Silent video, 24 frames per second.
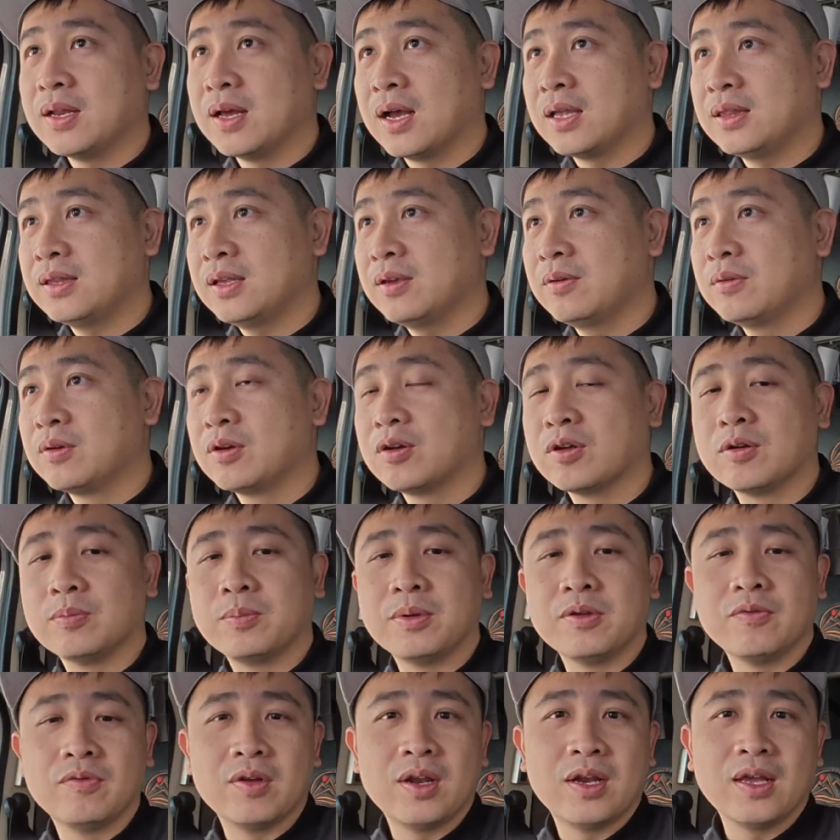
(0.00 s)
I think you gotta
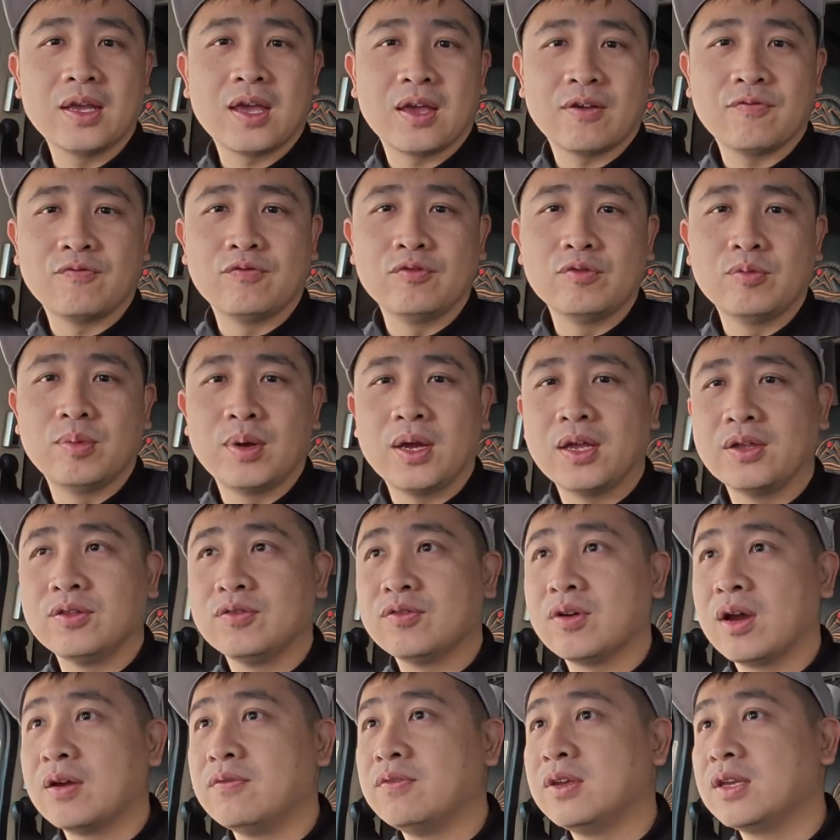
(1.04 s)
be really careful when
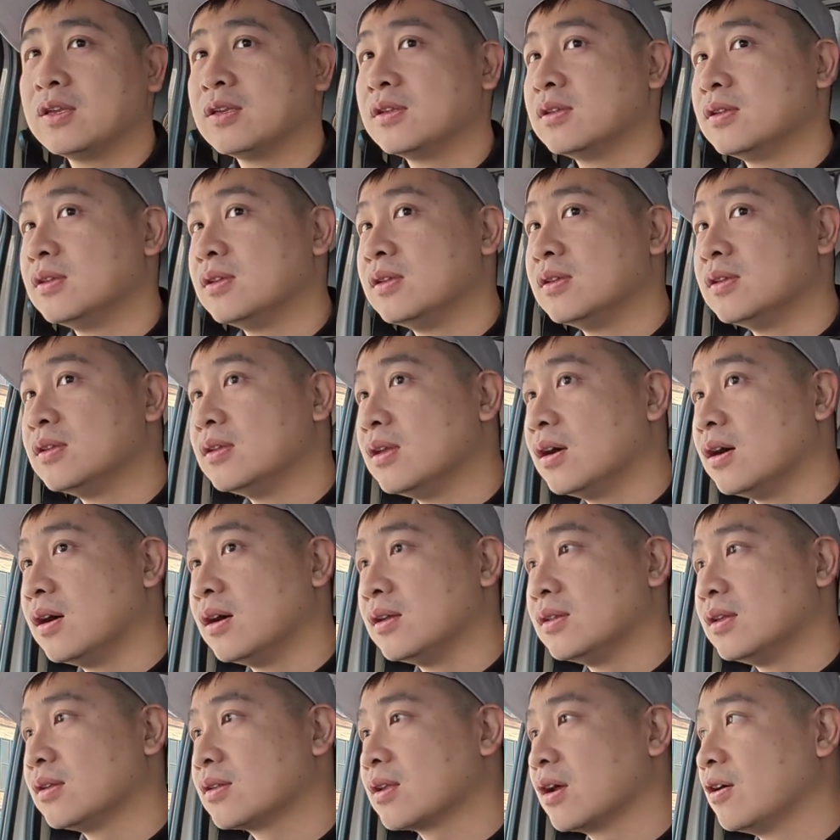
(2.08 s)
driving
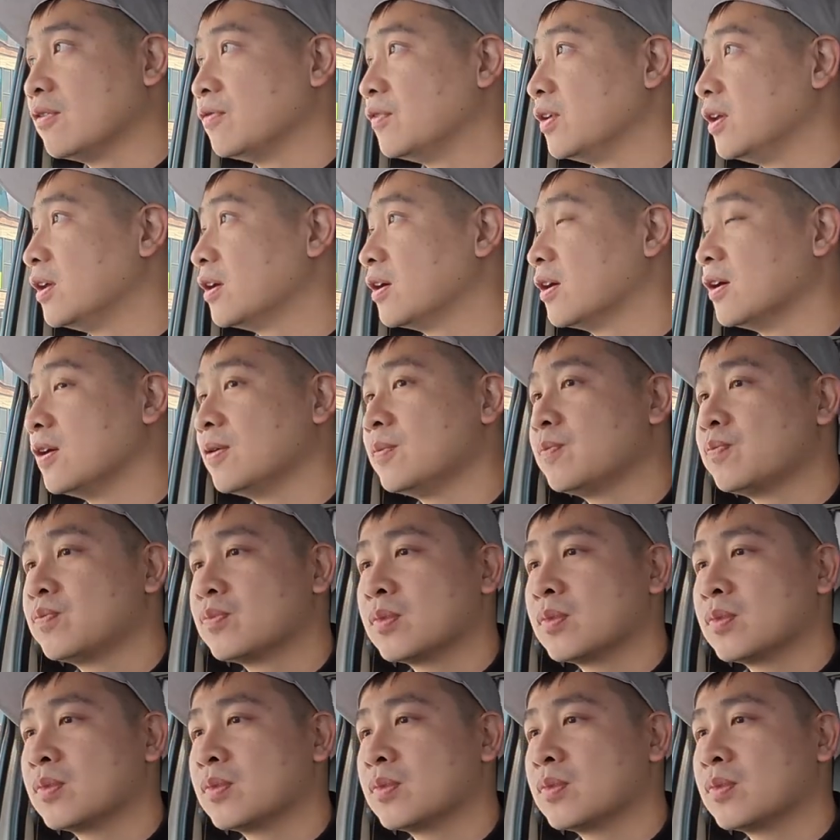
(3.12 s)
this kind of vehicle.